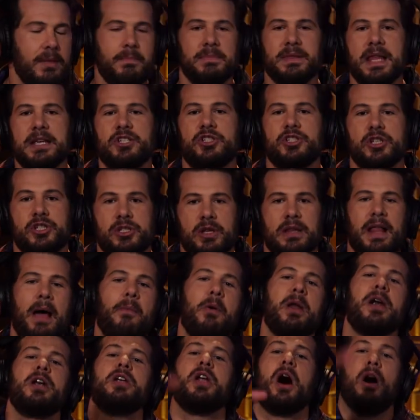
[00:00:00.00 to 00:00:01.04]
let, us just I
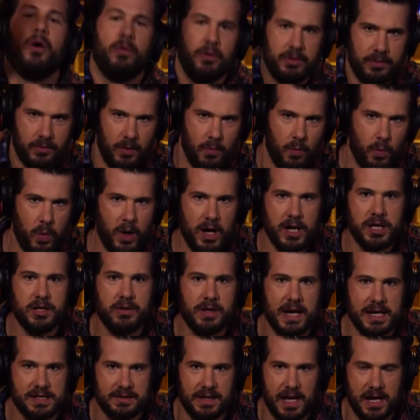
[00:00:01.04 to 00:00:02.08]
want to know where do you
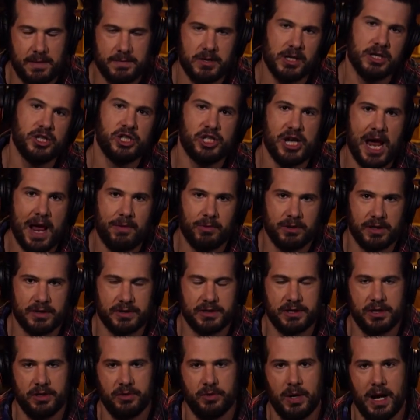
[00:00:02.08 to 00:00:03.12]
guys line up? You can chat with us
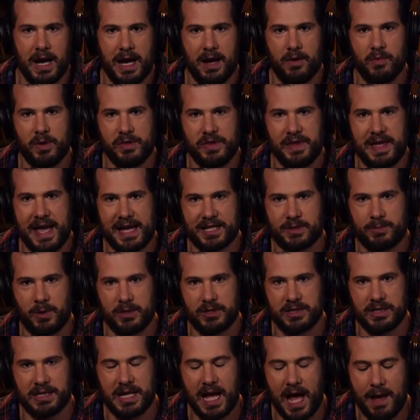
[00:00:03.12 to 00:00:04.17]
too, uh, with the
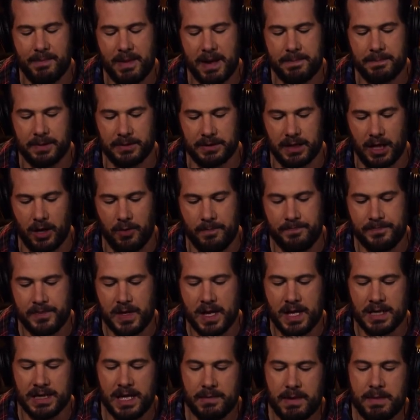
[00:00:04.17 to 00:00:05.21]
experts, and comment below.
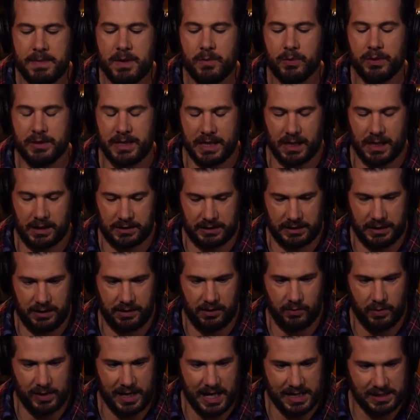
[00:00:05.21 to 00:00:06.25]
Let me be really clear
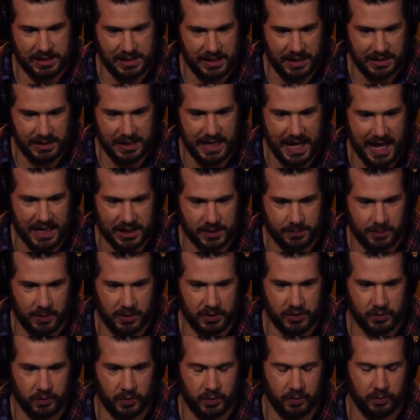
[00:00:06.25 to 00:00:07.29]
when I say that the
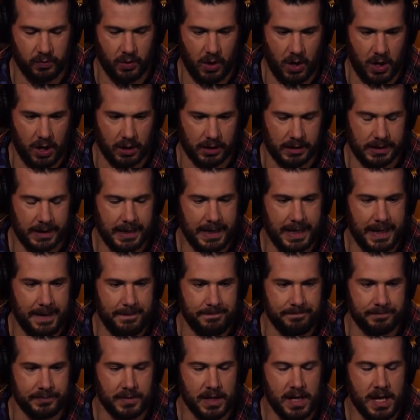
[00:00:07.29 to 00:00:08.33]
experts were wrong.
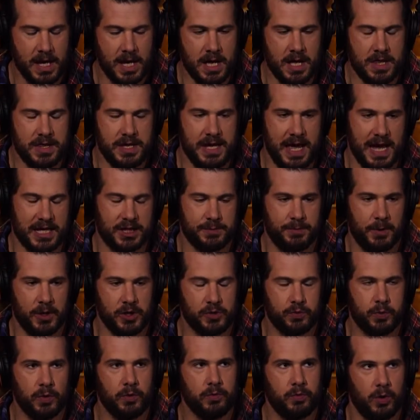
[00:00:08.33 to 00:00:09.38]
Um, the
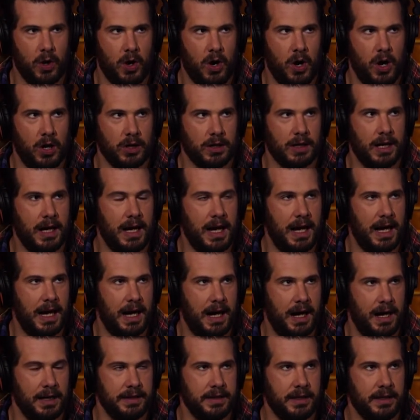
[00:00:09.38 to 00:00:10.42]
experts were wrong
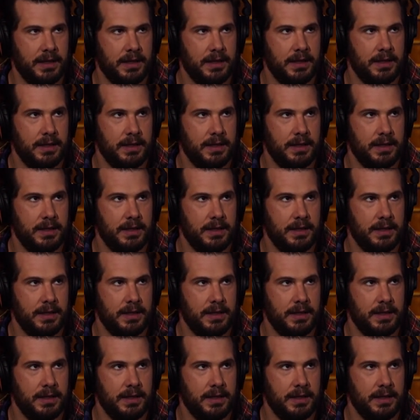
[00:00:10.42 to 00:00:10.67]
on